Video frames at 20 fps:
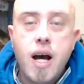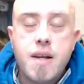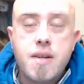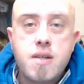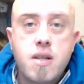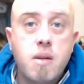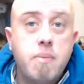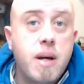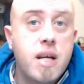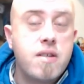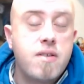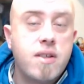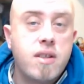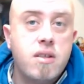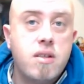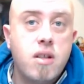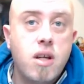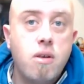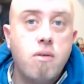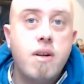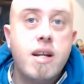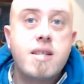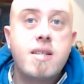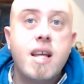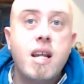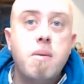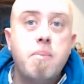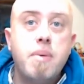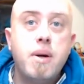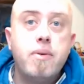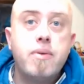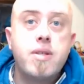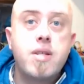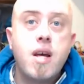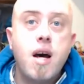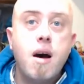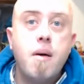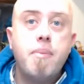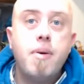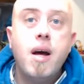So the best thing to do, let's get it
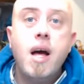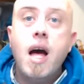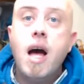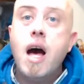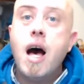built up.